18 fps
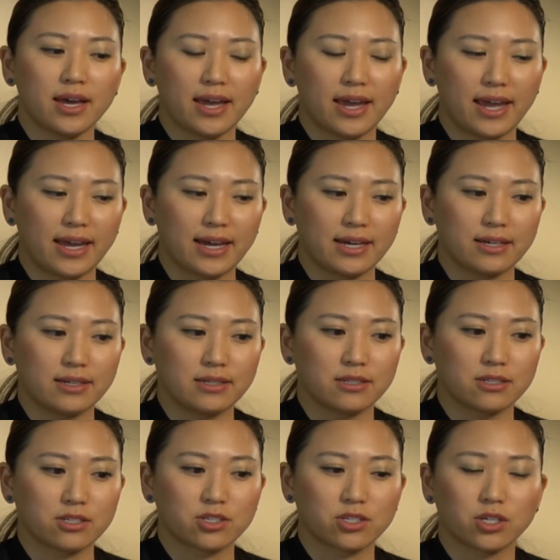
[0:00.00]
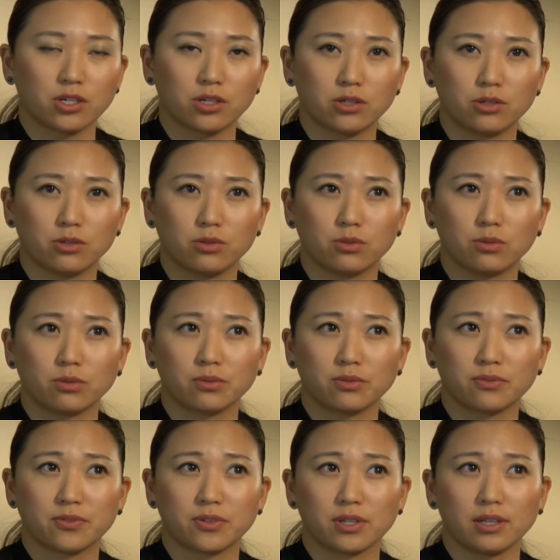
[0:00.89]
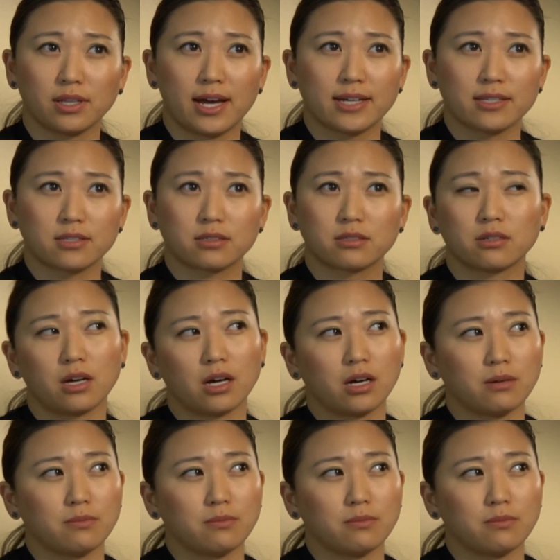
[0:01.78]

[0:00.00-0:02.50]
And so for the last